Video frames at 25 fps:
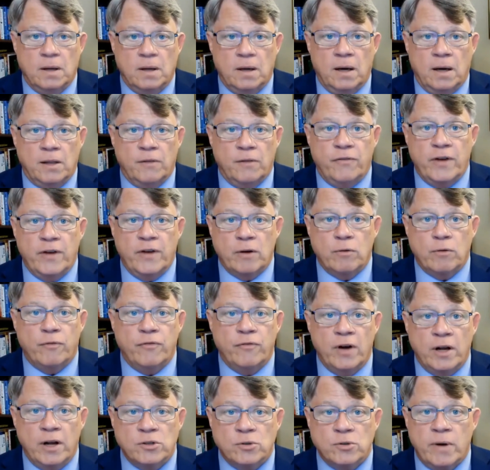The federal
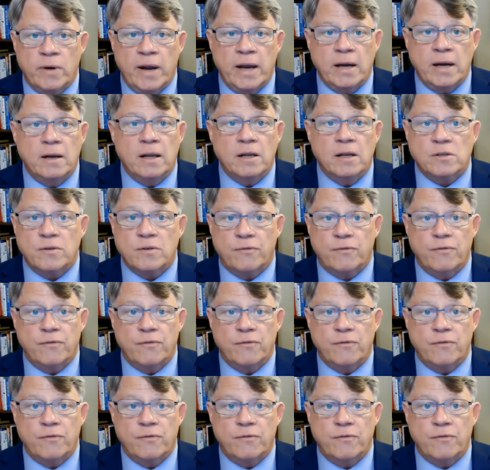funds rate is at